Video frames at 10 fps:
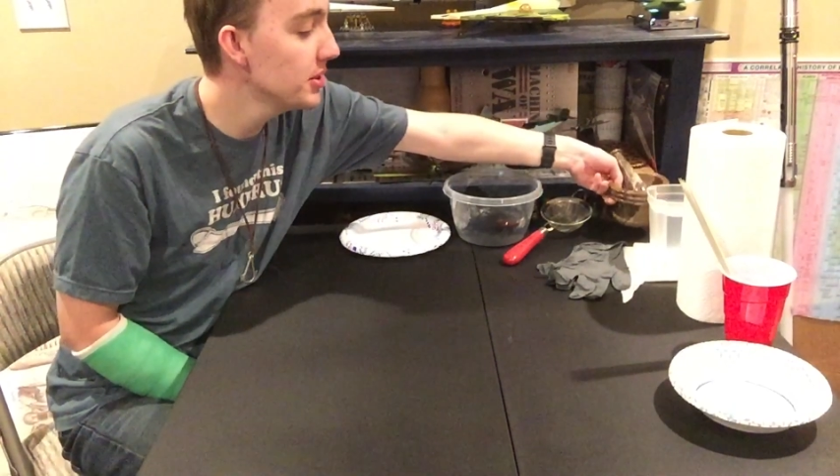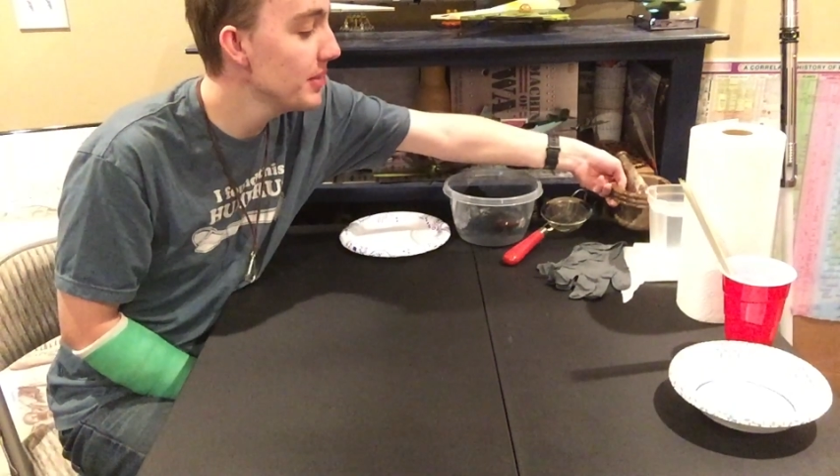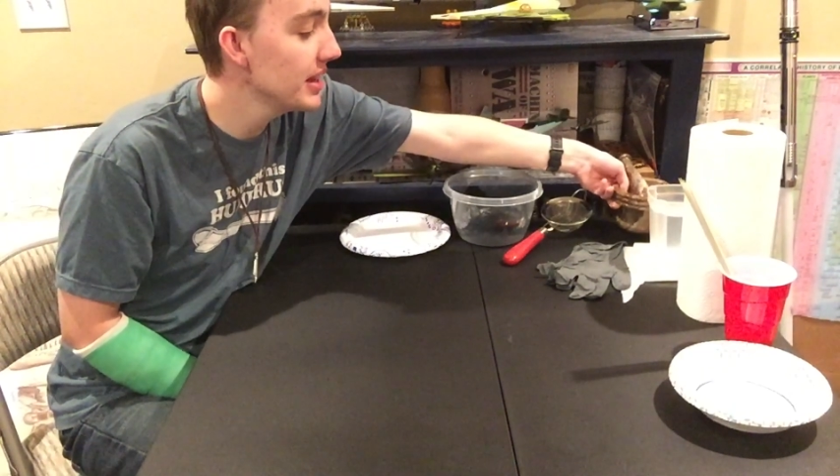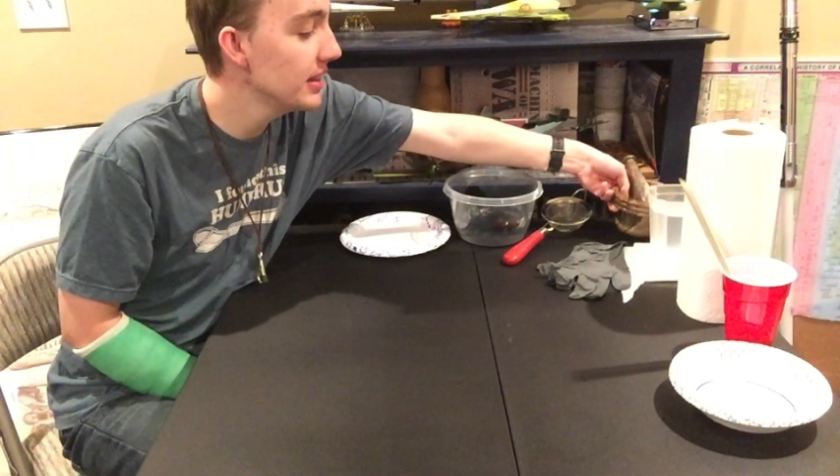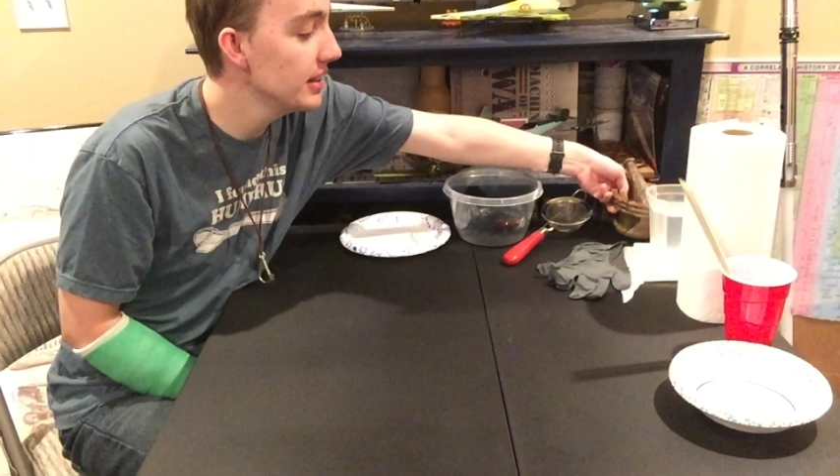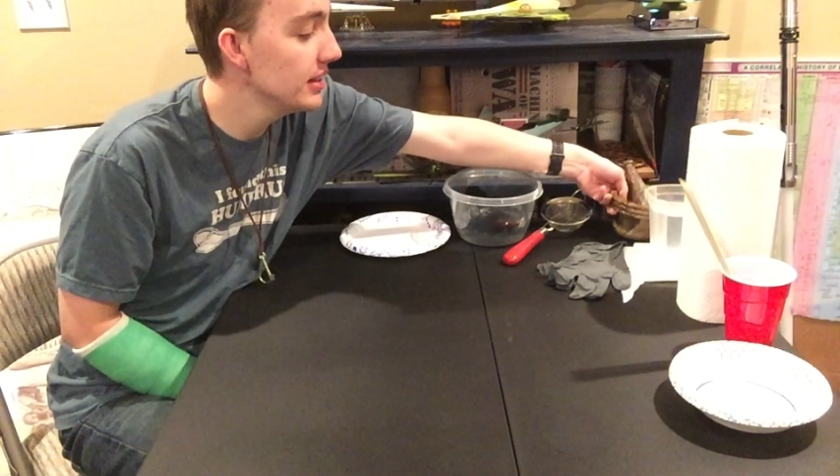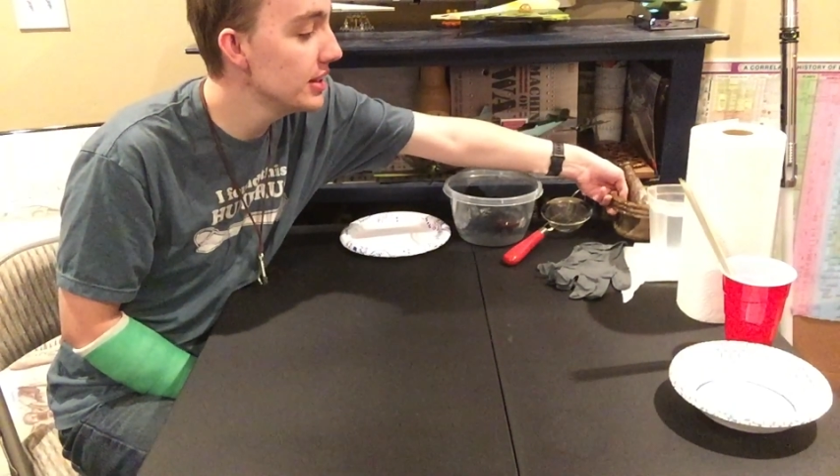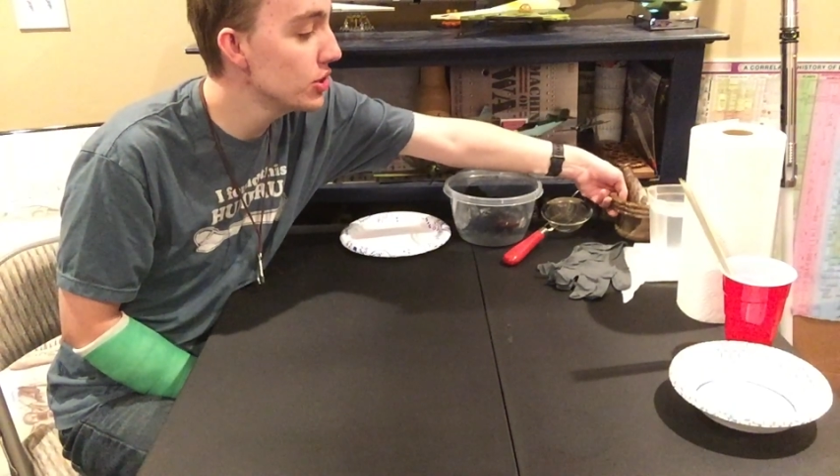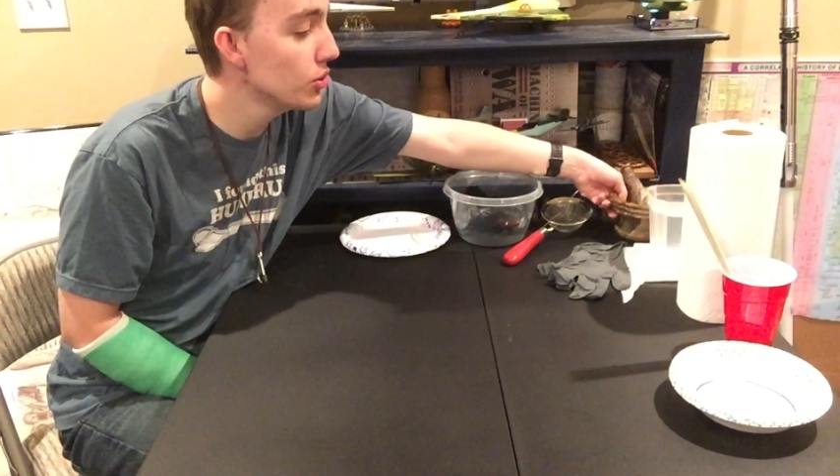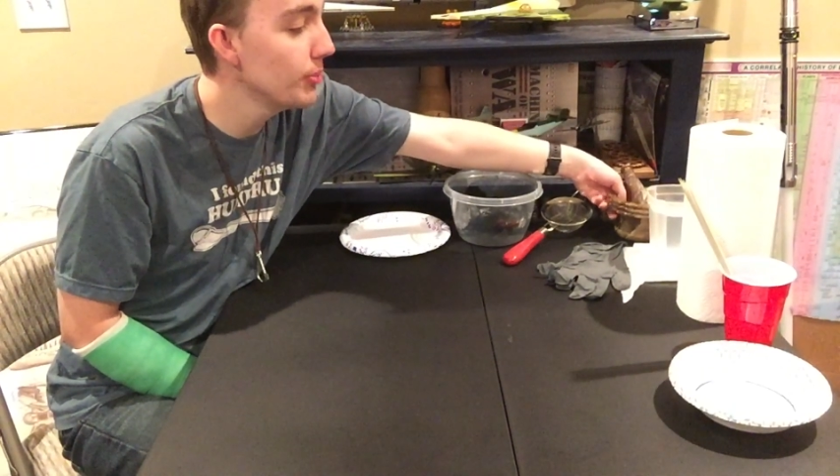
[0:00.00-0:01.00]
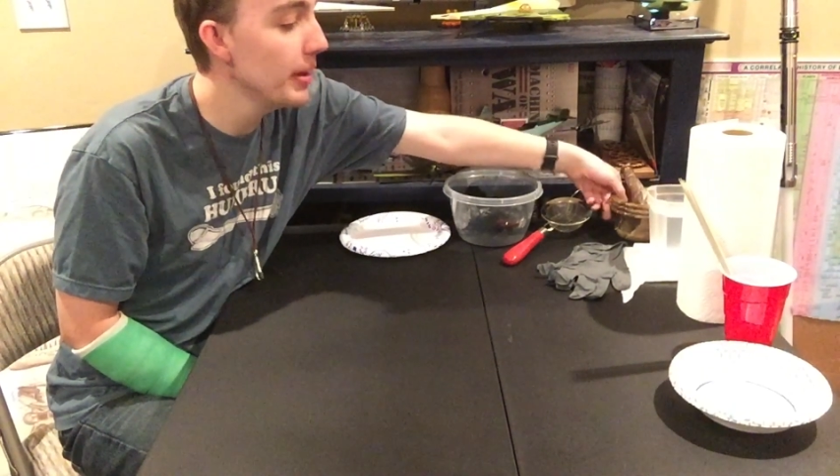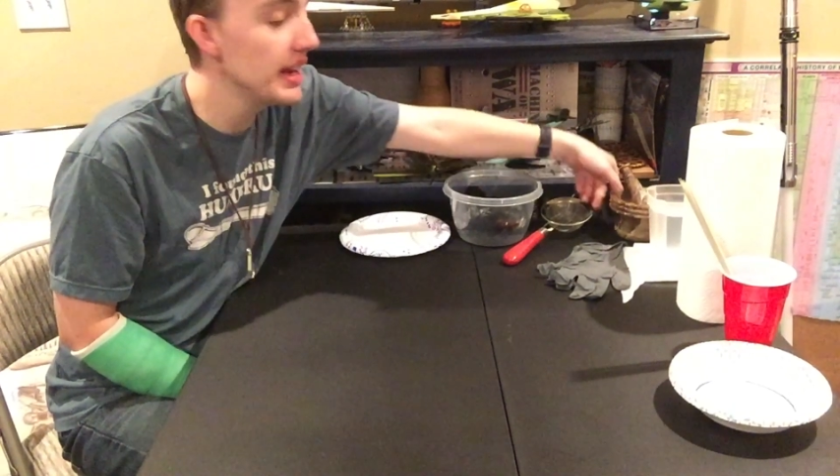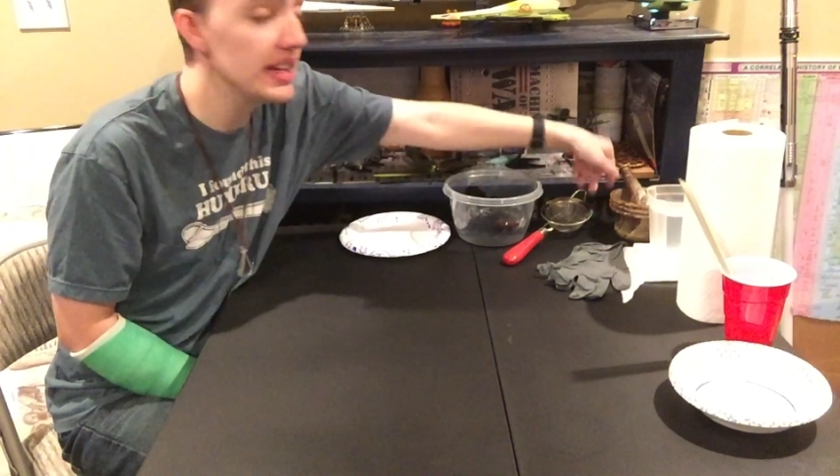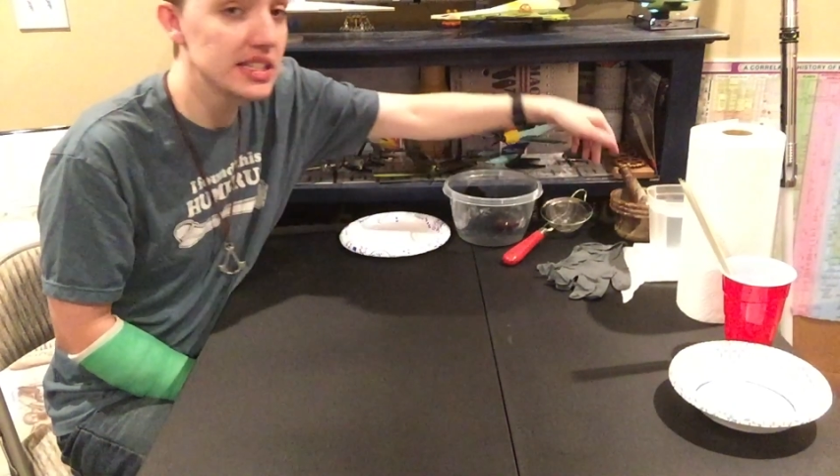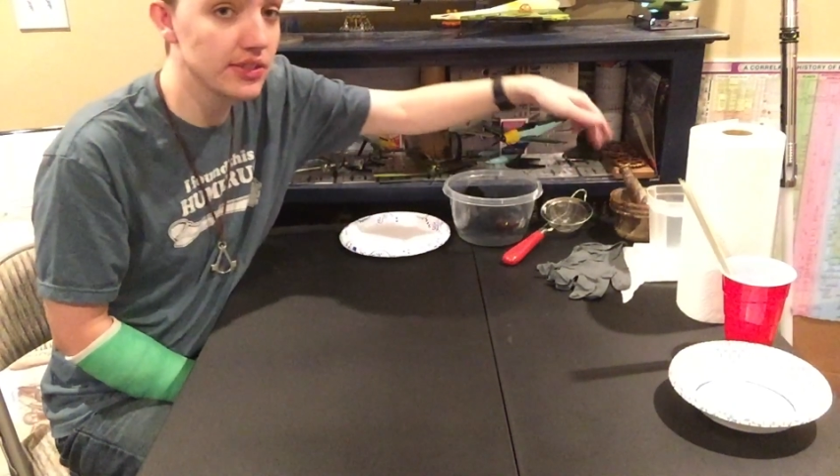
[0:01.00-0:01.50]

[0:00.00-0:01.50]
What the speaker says: to make the initial paste.